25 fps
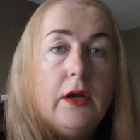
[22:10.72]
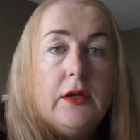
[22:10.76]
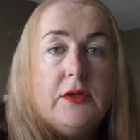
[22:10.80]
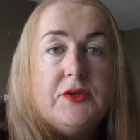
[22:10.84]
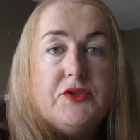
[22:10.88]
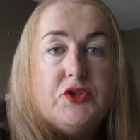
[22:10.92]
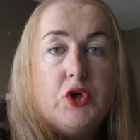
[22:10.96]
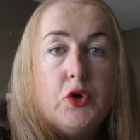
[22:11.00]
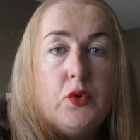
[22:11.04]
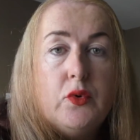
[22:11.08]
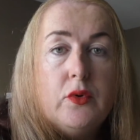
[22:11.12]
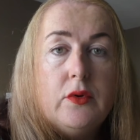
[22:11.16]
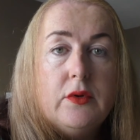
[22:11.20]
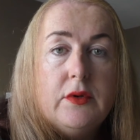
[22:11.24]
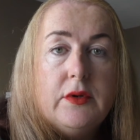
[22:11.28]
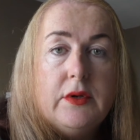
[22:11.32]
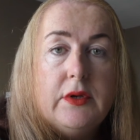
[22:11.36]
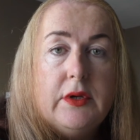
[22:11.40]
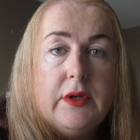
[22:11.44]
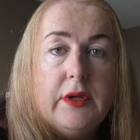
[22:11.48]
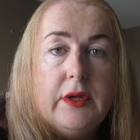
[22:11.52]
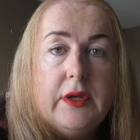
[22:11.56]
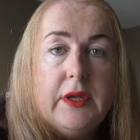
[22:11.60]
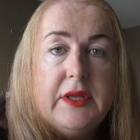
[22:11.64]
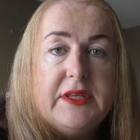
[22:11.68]
so
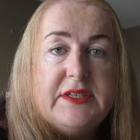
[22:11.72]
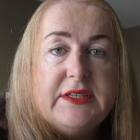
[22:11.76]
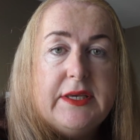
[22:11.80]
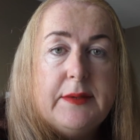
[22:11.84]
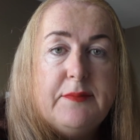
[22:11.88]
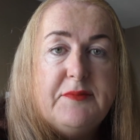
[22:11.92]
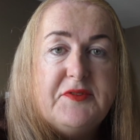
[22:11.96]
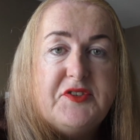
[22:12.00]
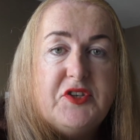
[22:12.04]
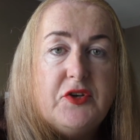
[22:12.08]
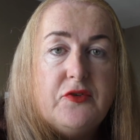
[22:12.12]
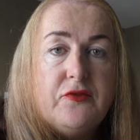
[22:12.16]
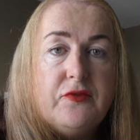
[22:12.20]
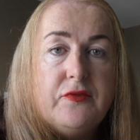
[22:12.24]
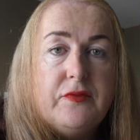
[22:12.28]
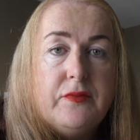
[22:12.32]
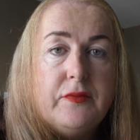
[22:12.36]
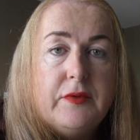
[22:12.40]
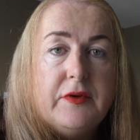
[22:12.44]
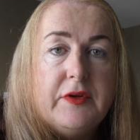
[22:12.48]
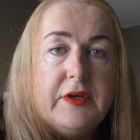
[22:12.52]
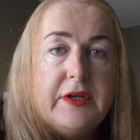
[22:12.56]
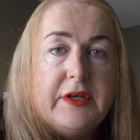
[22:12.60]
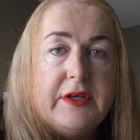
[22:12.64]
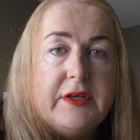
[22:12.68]
it seems to
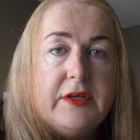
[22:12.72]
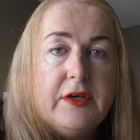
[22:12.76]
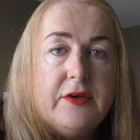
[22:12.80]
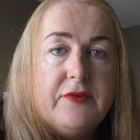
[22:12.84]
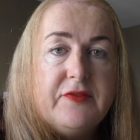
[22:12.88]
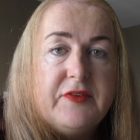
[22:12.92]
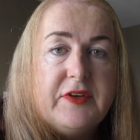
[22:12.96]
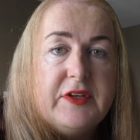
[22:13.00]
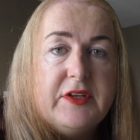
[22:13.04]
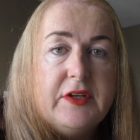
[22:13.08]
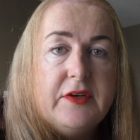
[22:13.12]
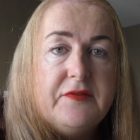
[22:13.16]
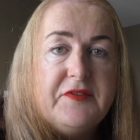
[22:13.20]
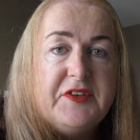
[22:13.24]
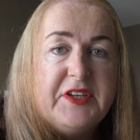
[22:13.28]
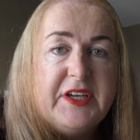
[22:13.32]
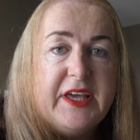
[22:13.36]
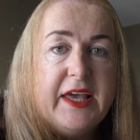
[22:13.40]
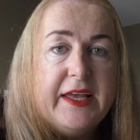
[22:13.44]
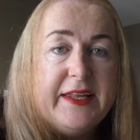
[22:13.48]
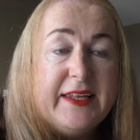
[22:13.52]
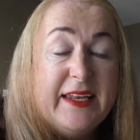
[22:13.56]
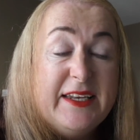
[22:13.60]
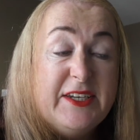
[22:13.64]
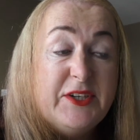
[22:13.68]
have
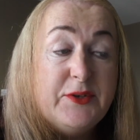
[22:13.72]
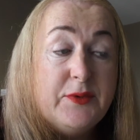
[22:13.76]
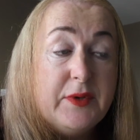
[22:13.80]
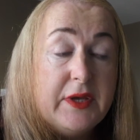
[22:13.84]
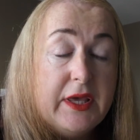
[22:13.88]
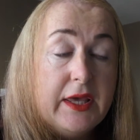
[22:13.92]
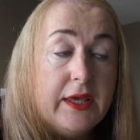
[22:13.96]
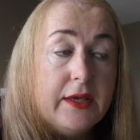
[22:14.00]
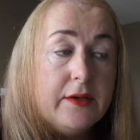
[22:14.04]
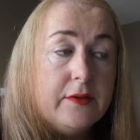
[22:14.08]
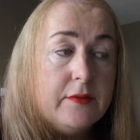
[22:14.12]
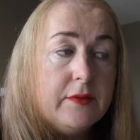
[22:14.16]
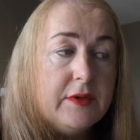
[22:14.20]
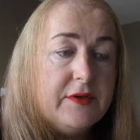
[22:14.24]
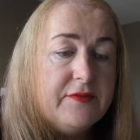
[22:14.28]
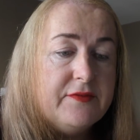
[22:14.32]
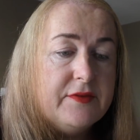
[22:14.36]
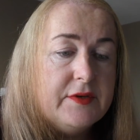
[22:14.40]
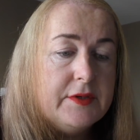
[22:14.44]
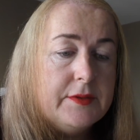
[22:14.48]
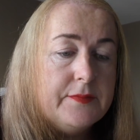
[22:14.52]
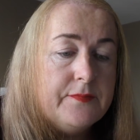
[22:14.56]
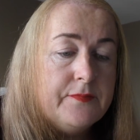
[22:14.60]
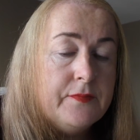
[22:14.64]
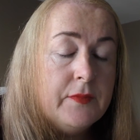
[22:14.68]
kicked into a gear.
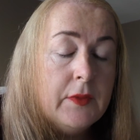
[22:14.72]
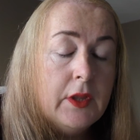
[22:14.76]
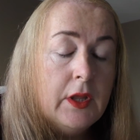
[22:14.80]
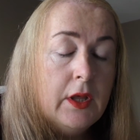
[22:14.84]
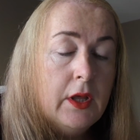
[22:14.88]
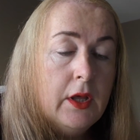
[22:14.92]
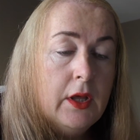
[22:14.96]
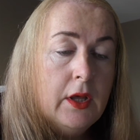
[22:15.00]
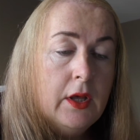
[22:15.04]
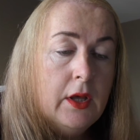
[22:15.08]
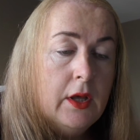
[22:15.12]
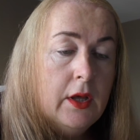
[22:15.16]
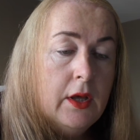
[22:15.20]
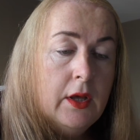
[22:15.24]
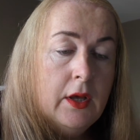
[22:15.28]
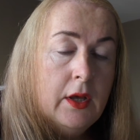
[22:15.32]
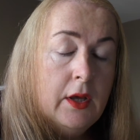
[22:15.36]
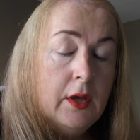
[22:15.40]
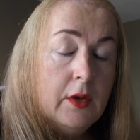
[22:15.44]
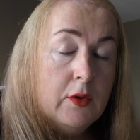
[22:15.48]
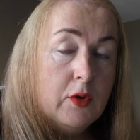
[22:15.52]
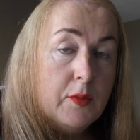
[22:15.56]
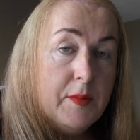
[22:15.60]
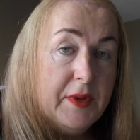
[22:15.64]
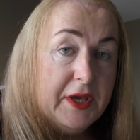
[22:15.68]

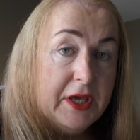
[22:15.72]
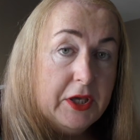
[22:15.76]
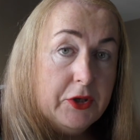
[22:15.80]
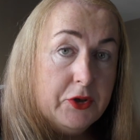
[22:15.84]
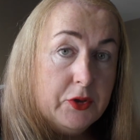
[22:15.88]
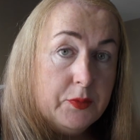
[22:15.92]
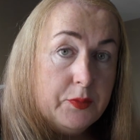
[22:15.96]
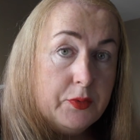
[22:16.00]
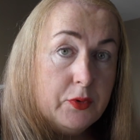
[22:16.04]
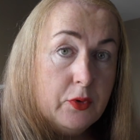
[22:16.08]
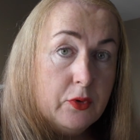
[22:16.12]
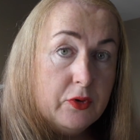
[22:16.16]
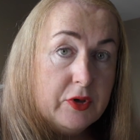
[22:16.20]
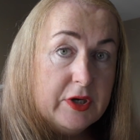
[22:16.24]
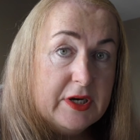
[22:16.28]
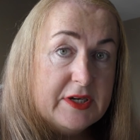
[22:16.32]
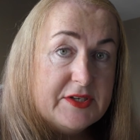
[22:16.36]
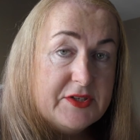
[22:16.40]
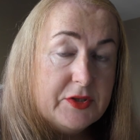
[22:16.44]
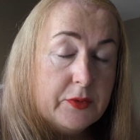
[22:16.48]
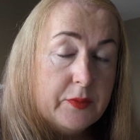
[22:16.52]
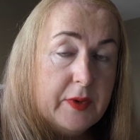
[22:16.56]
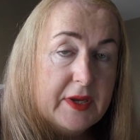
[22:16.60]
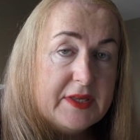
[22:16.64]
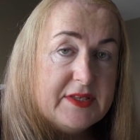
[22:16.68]
We're making good
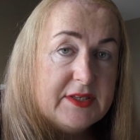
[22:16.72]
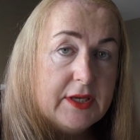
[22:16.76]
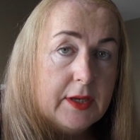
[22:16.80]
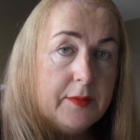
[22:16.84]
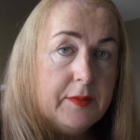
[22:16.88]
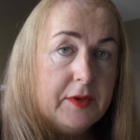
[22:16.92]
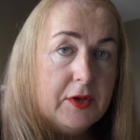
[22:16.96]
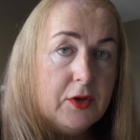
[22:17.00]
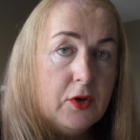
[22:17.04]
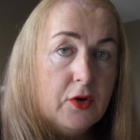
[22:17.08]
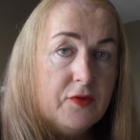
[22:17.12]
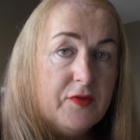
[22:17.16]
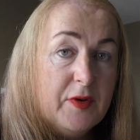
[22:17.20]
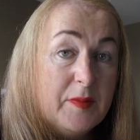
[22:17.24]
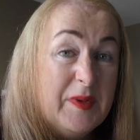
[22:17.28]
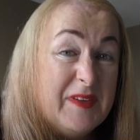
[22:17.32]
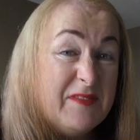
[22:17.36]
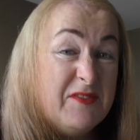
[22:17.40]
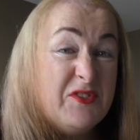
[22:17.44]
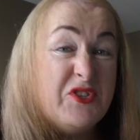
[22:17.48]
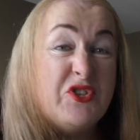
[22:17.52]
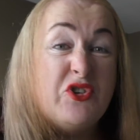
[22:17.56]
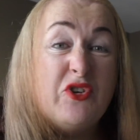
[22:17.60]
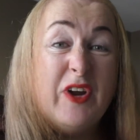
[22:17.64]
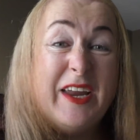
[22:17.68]
progress, the weight's coming off. I'm
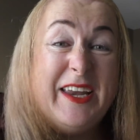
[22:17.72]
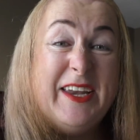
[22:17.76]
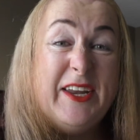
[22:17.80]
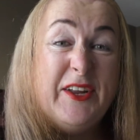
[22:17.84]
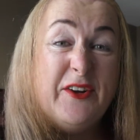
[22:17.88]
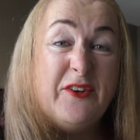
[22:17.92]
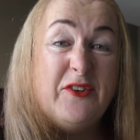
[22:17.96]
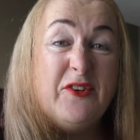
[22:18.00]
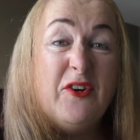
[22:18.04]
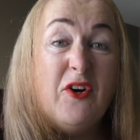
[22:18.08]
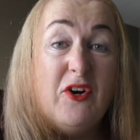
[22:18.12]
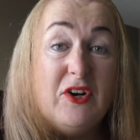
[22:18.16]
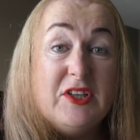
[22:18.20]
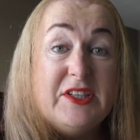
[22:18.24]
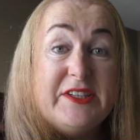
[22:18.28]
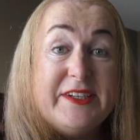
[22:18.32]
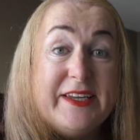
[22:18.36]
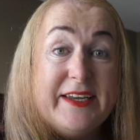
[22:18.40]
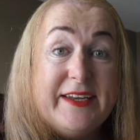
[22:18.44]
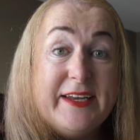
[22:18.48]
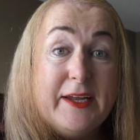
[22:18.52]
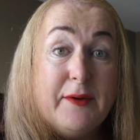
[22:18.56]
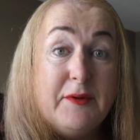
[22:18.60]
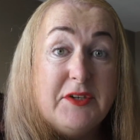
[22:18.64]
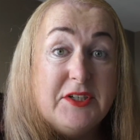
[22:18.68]
even training on
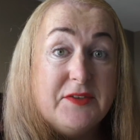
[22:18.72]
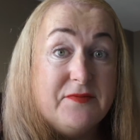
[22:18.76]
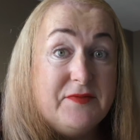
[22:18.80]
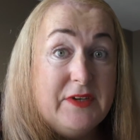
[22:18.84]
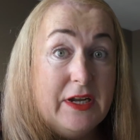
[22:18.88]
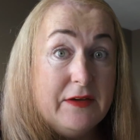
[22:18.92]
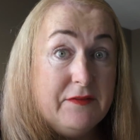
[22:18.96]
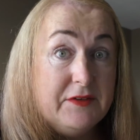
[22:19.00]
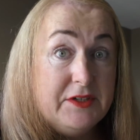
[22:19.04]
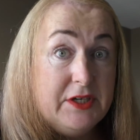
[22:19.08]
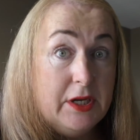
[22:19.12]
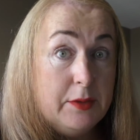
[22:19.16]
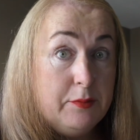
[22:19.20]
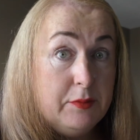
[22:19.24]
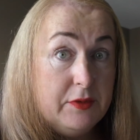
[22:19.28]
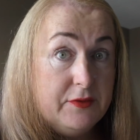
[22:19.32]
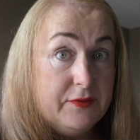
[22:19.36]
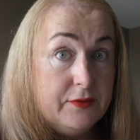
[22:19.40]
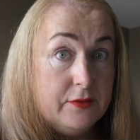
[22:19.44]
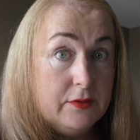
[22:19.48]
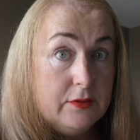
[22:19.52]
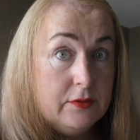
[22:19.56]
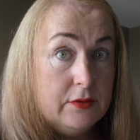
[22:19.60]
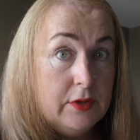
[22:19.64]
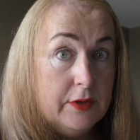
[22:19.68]
holiday now, which I've never done
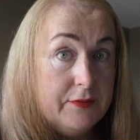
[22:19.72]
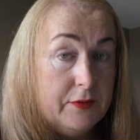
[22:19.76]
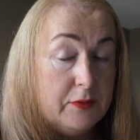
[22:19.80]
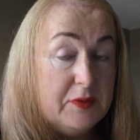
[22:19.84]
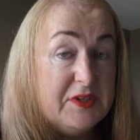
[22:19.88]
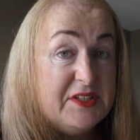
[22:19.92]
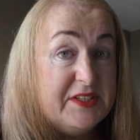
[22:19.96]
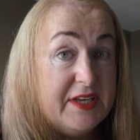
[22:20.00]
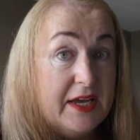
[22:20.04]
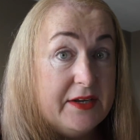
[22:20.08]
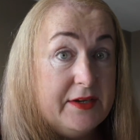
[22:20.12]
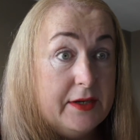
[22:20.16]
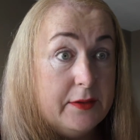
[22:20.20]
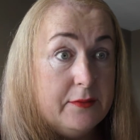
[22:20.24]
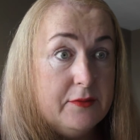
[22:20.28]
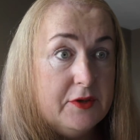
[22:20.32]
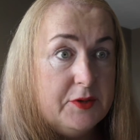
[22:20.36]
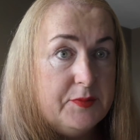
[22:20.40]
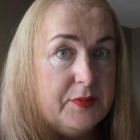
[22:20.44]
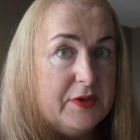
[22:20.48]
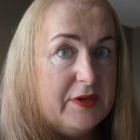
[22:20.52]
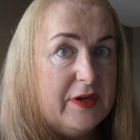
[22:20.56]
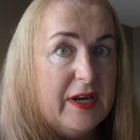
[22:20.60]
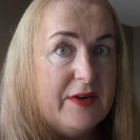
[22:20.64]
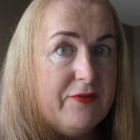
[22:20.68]
before. I've always said I
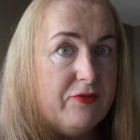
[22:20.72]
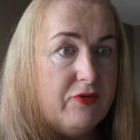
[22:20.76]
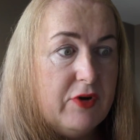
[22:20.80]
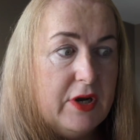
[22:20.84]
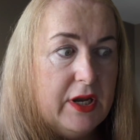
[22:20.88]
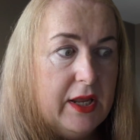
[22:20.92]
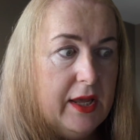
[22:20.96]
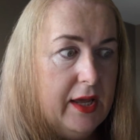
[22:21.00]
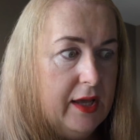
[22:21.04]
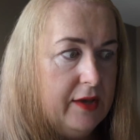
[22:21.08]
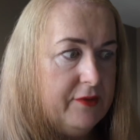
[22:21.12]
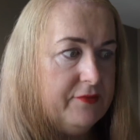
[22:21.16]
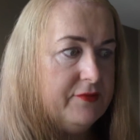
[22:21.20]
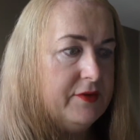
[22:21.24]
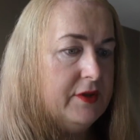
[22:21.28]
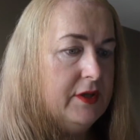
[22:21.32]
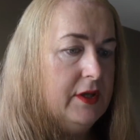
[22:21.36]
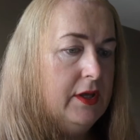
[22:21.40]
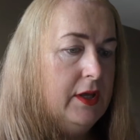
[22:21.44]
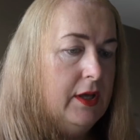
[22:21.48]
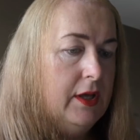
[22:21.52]
would, but never really have.